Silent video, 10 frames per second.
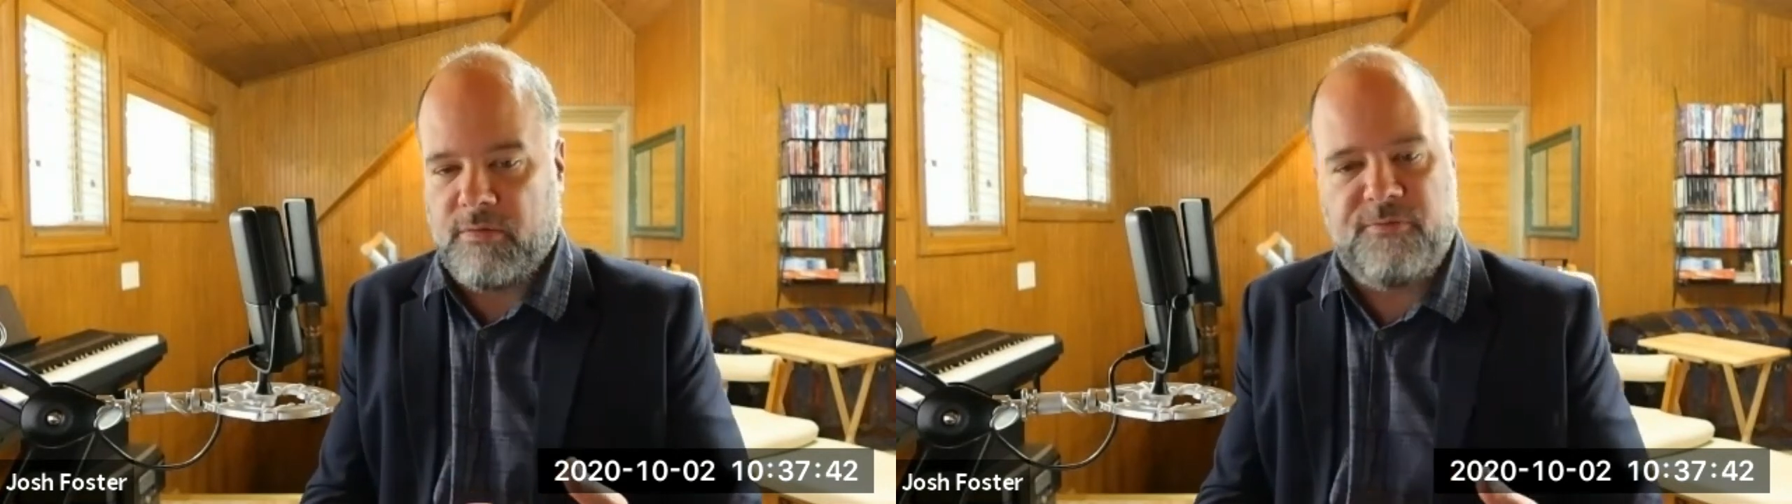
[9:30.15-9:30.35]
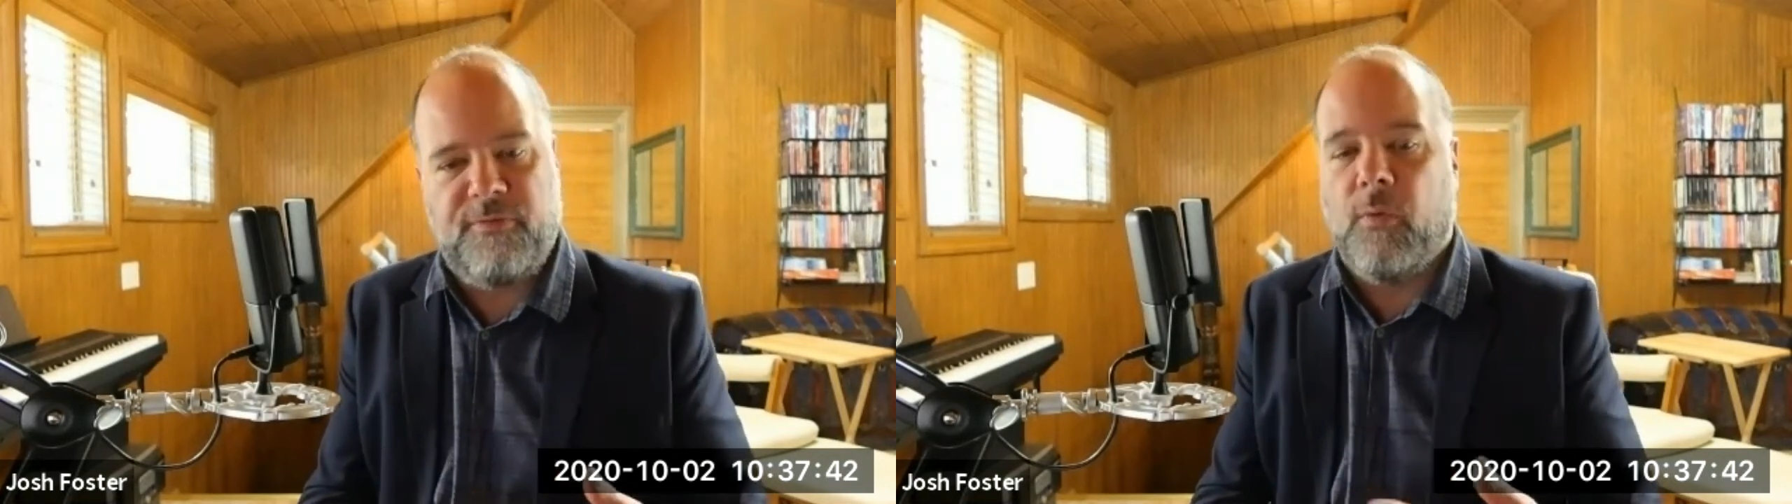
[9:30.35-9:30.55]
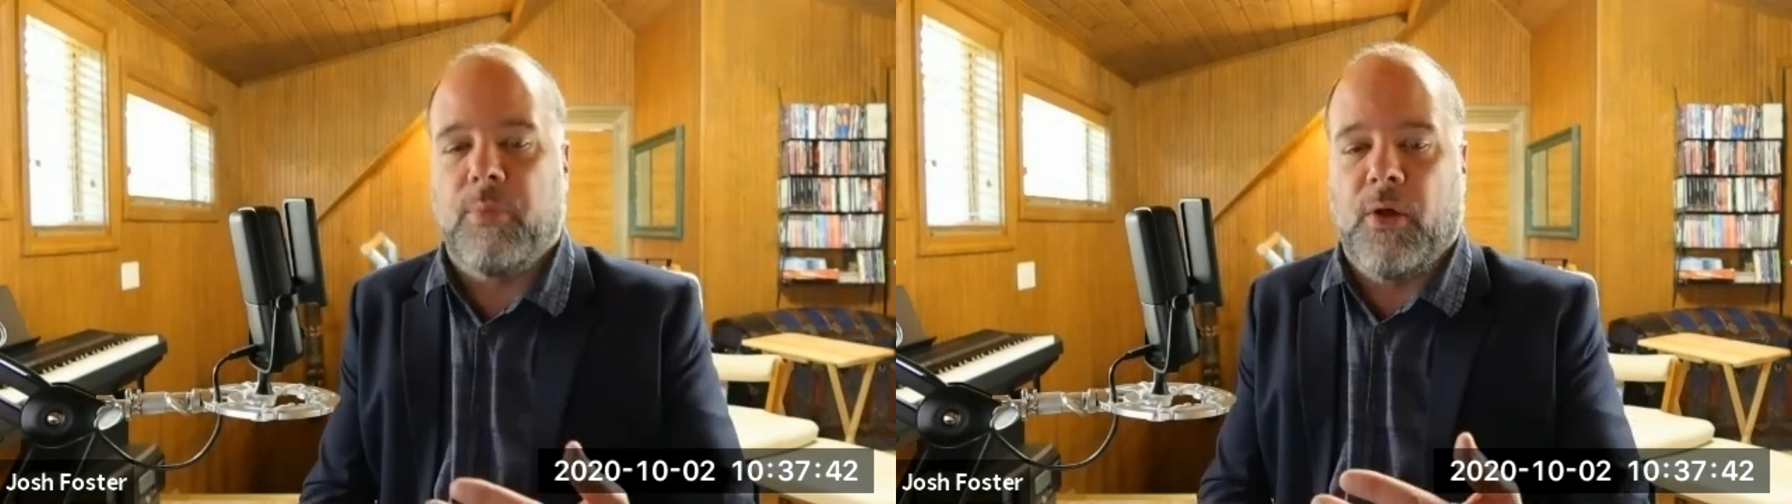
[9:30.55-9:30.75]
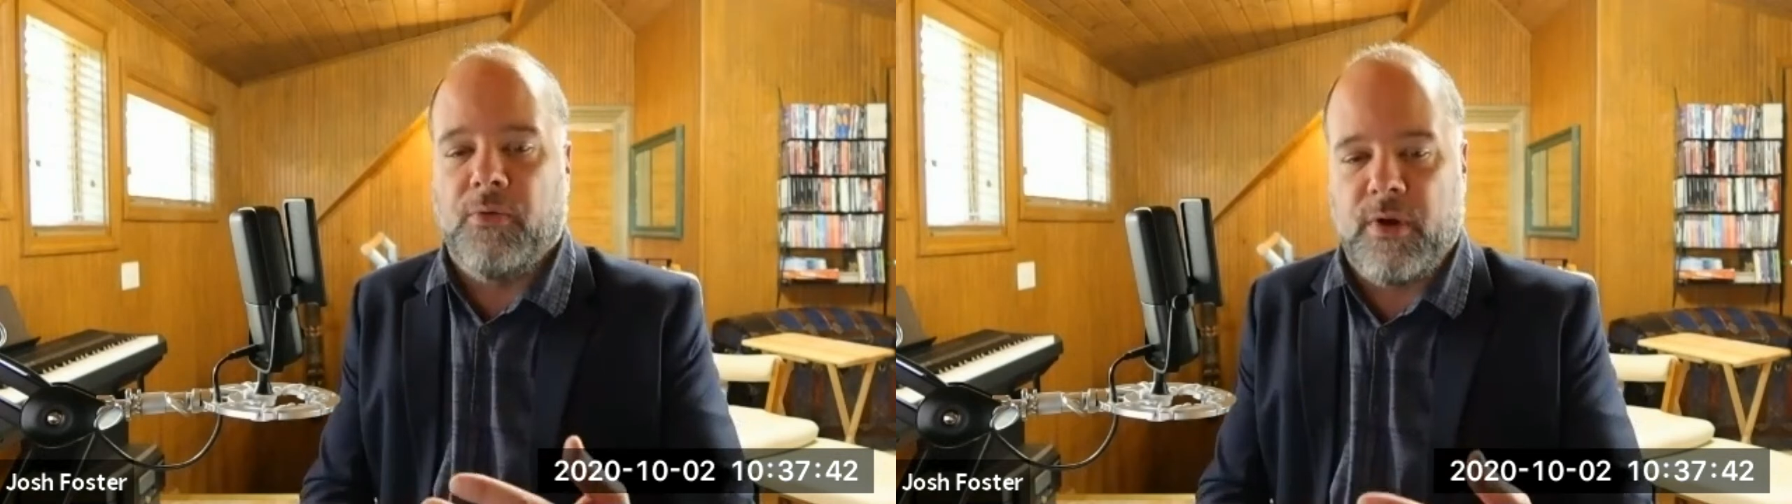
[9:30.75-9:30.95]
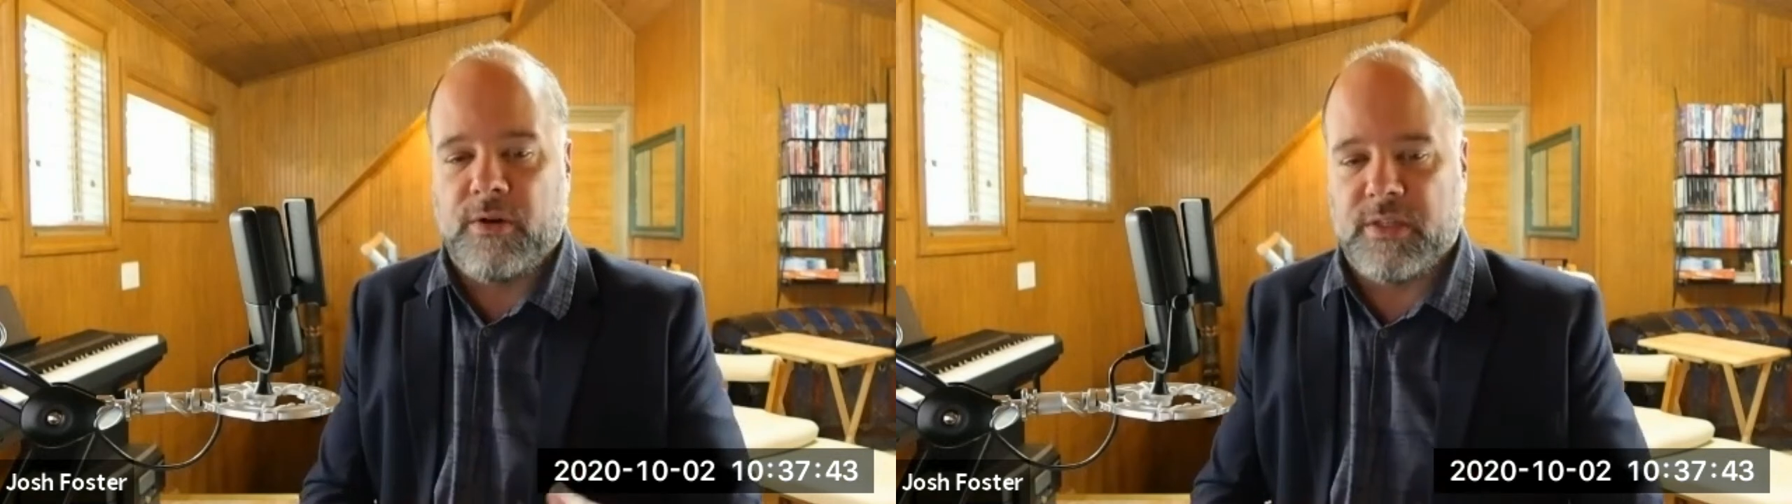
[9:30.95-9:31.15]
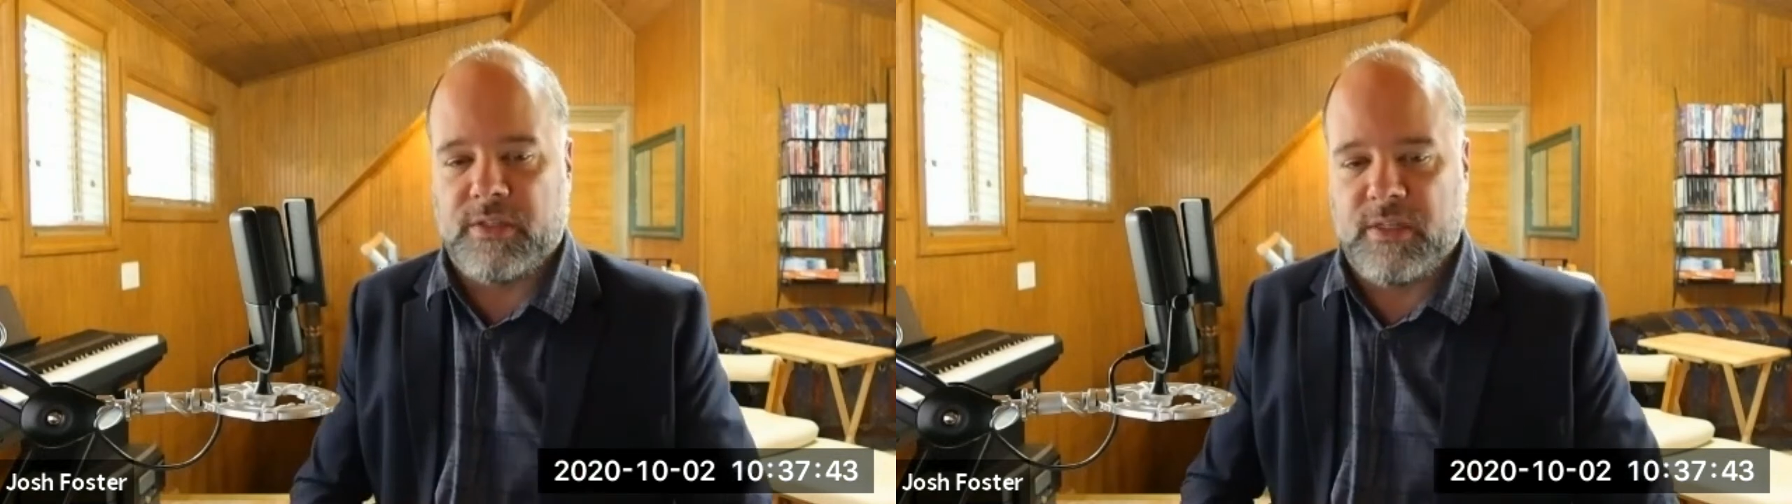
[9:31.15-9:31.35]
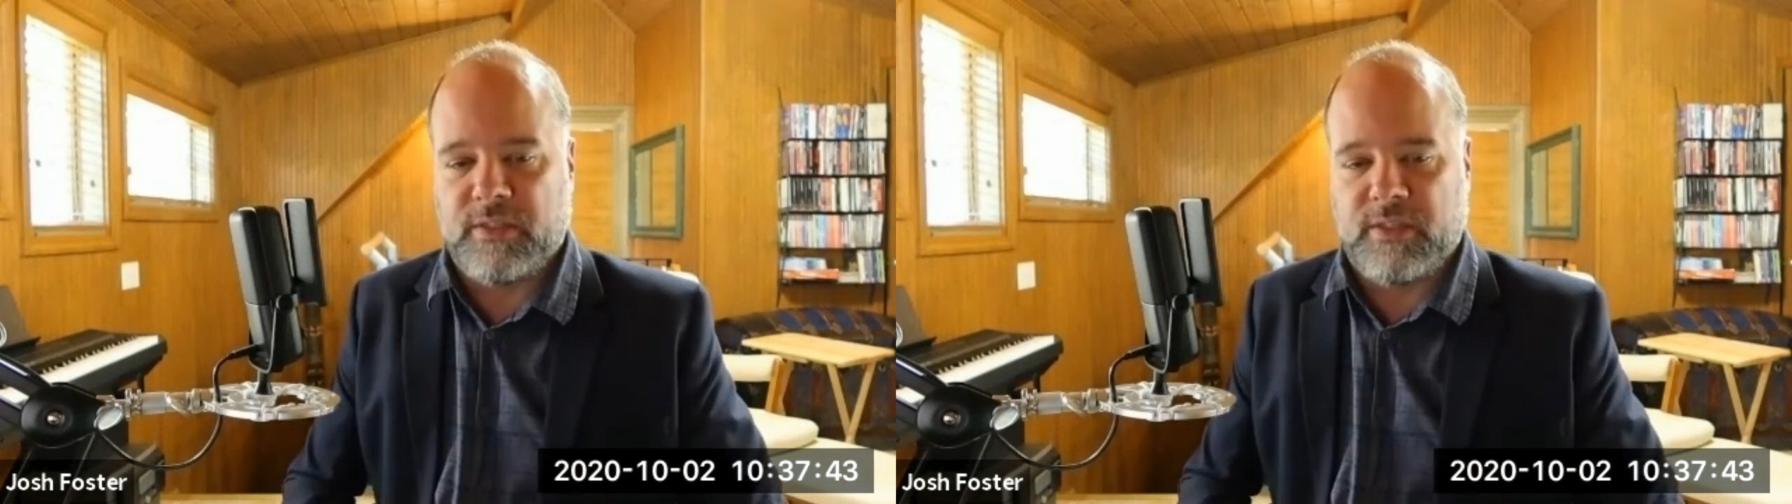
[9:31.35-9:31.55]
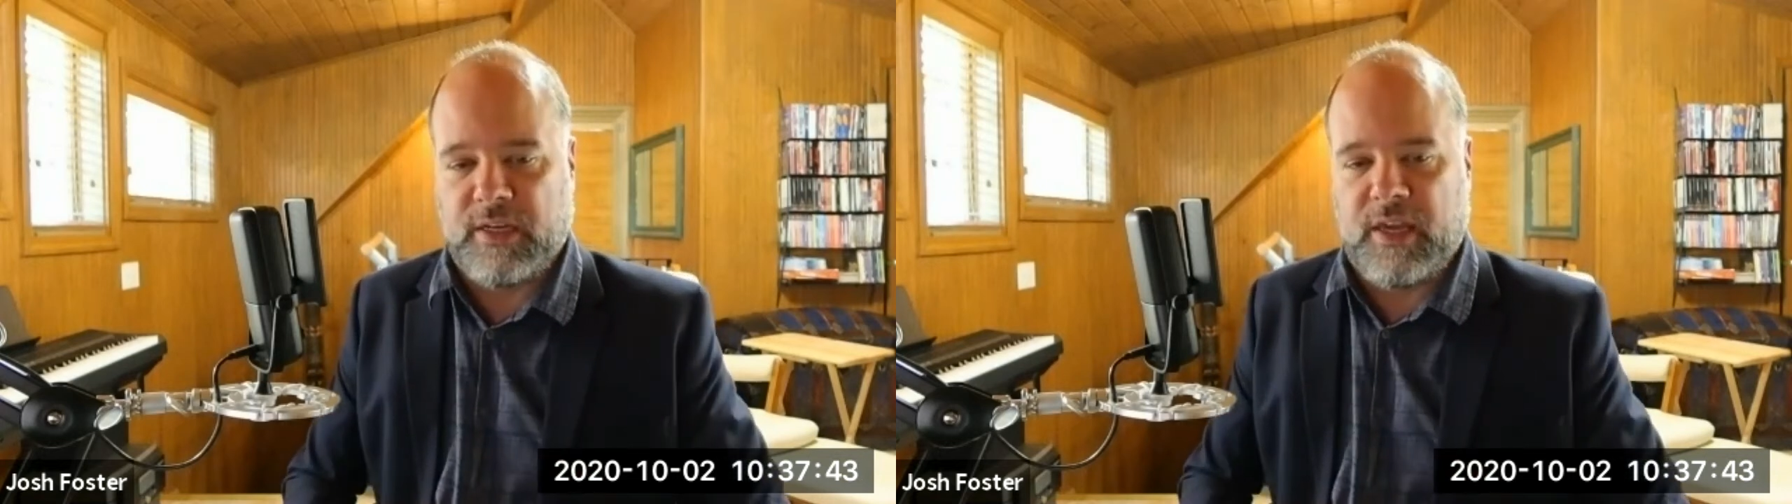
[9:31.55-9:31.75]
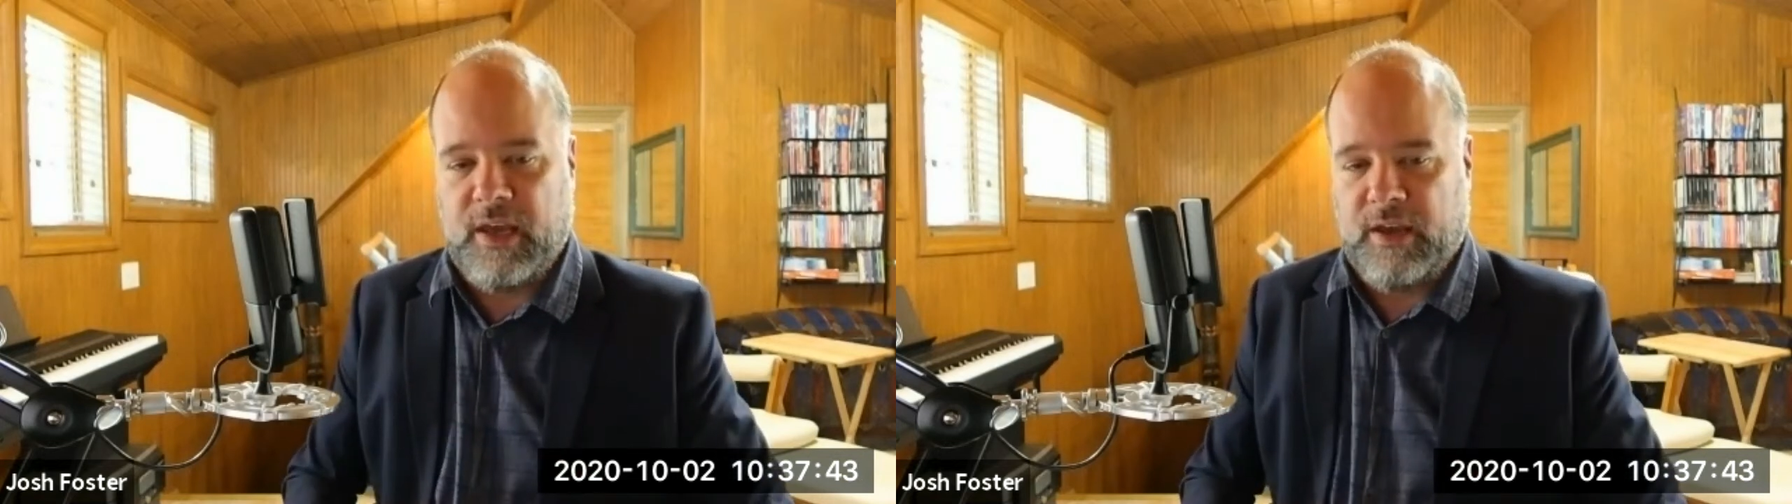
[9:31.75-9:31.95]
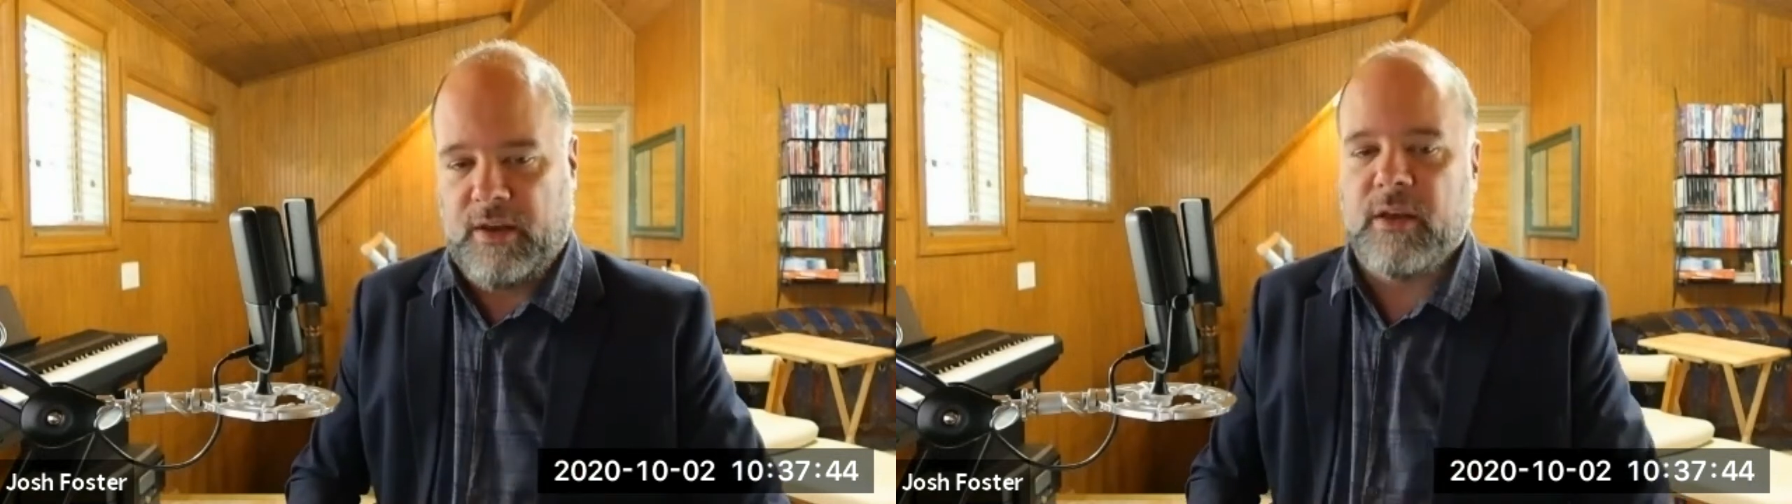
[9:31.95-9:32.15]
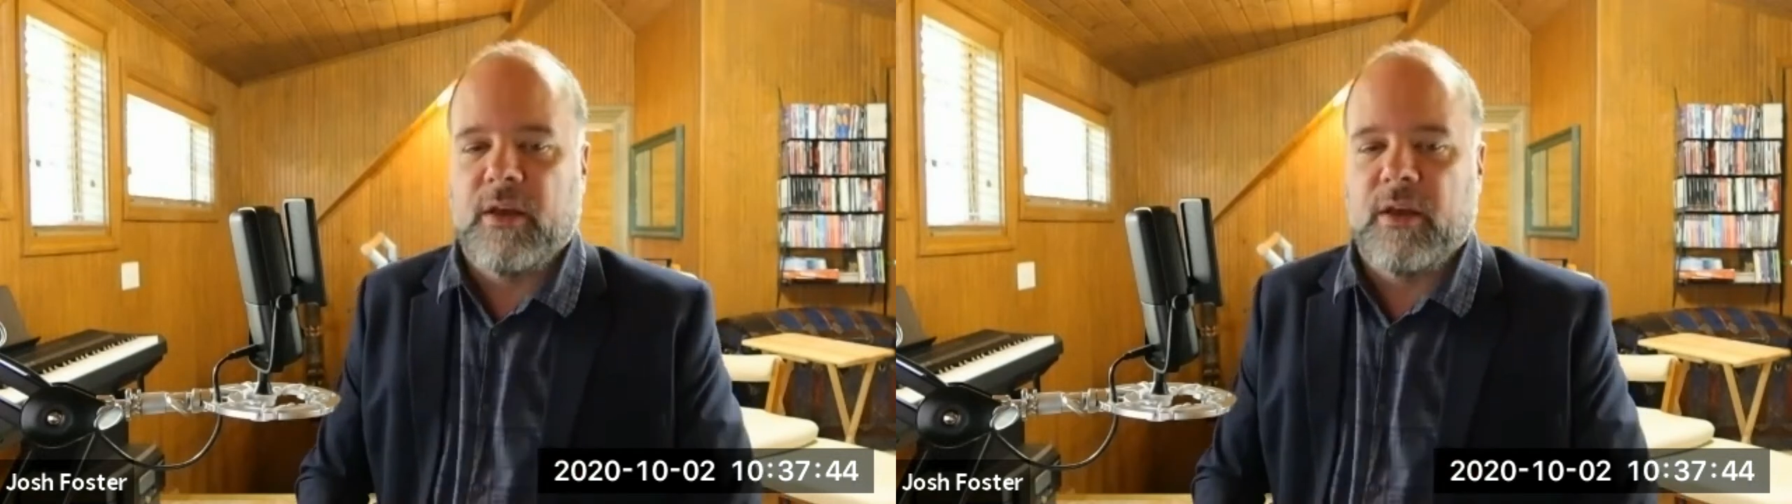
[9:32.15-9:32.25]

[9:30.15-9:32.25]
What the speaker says: full-blown narcissistic kid